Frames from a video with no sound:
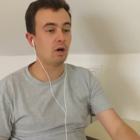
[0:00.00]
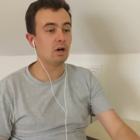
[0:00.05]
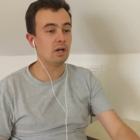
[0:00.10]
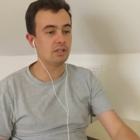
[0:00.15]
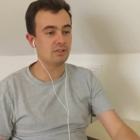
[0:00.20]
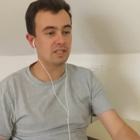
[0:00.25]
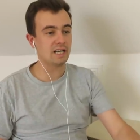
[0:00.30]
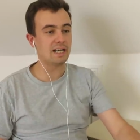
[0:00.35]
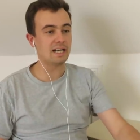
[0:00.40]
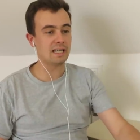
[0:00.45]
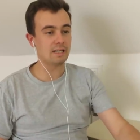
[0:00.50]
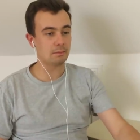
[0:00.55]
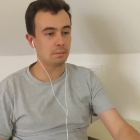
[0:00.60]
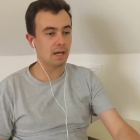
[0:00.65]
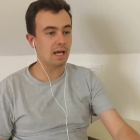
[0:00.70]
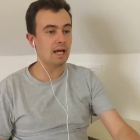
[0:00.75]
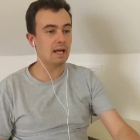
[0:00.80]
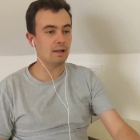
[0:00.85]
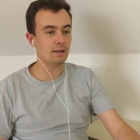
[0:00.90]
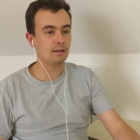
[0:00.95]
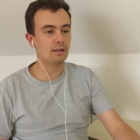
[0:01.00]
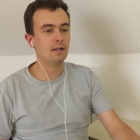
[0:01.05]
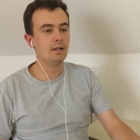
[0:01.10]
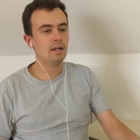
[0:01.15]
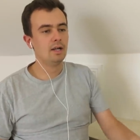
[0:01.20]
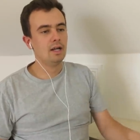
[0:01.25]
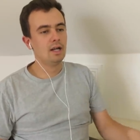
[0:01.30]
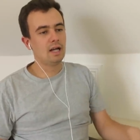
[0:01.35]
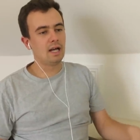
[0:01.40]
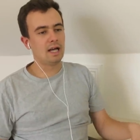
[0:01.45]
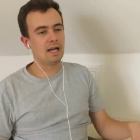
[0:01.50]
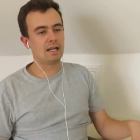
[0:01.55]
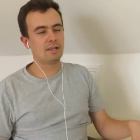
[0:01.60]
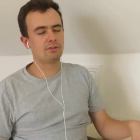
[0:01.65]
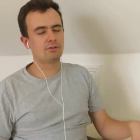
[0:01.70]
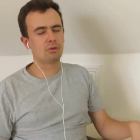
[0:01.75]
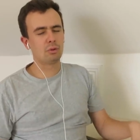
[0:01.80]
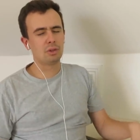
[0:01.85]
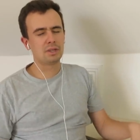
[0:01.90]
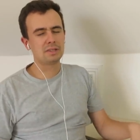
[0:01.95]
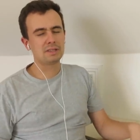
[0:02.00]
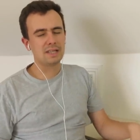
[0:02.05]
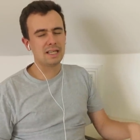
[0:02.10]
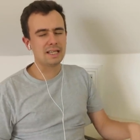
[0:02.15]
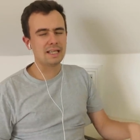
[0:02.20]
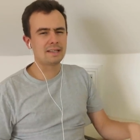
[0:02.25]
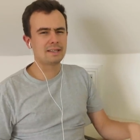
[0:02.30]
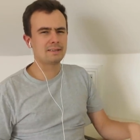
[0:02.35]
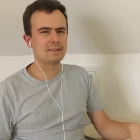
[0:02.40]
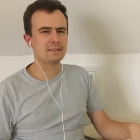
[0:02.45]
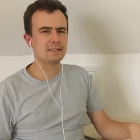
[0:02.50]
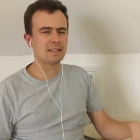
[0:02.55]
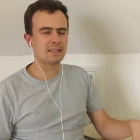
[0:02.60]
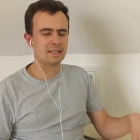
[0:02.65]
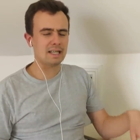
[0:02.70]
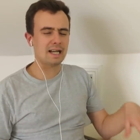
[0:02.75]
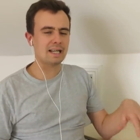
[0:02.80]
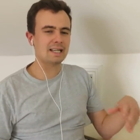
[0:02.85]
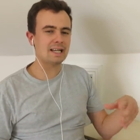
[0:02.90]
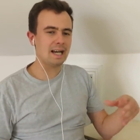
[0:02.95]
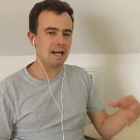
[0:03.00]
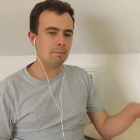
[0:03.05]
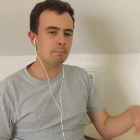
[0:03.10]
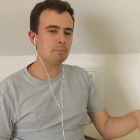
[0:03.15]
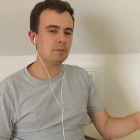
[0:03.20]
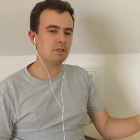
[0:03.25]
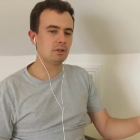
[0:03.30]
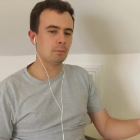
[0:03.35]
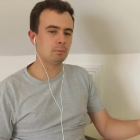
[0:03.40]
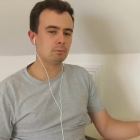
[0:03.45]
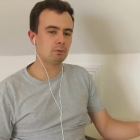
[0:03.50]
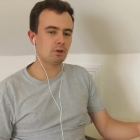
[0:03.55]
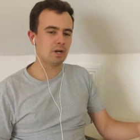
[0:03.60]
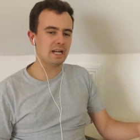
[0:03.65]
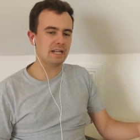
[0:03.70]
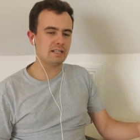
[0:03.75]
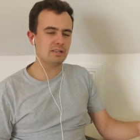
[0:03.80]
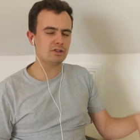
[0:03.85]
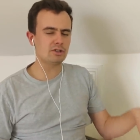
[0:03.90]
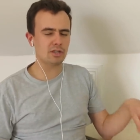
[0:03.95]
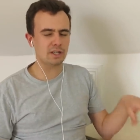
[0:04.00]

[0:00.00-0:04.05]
behind L.A. Bell. So I think that can be upgraded.